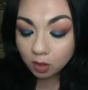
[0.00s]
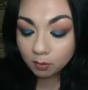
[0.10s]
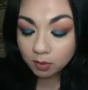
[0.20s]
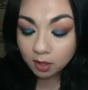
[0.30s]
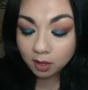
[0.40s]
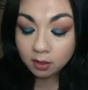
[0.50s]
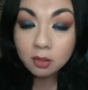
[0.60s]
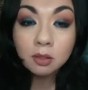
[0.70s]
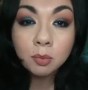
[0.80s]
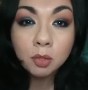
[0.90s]
I'm going to add
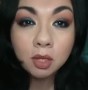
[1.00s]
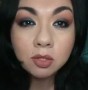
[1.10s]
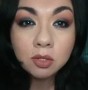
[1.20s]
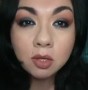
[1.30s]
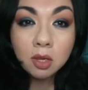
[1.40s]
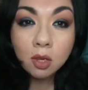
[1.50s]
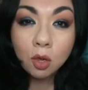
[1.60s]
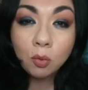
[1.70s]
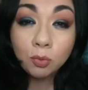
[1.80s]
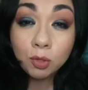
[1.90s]
the lip gloss.
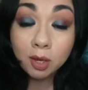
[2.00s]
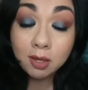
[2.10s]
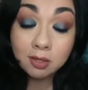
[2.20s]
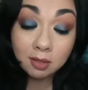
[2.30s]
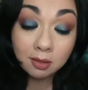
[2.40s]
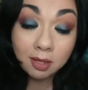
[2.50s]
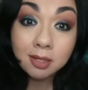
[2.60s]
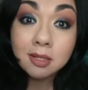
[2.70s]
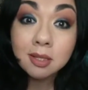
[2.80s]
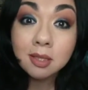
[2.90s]
Hopefully you guys
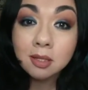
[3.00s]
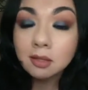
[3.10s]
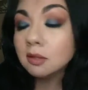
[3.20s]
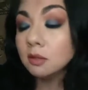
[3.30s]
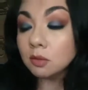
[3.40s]
liked the